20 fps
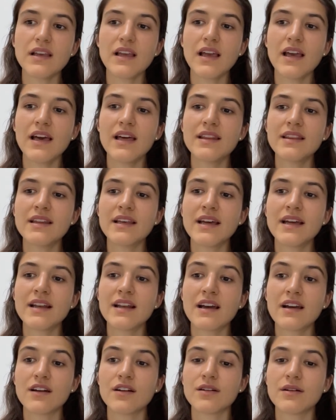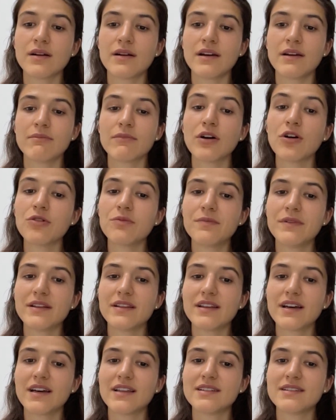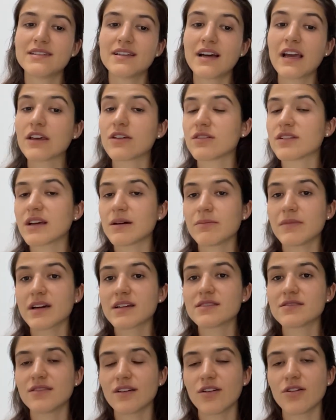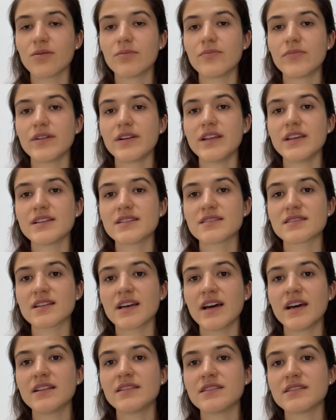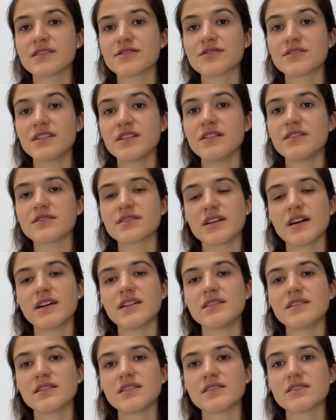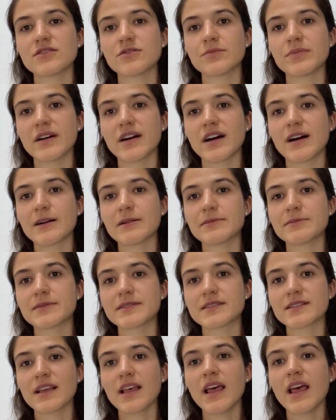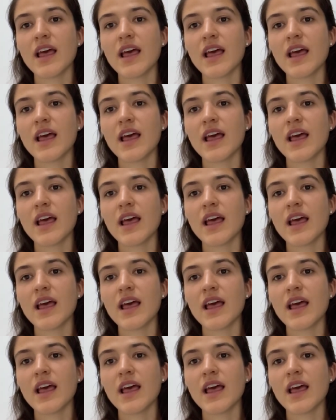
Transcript: And then I, am hoping that I could come back to the company as a scientist or senior scientist or perhaps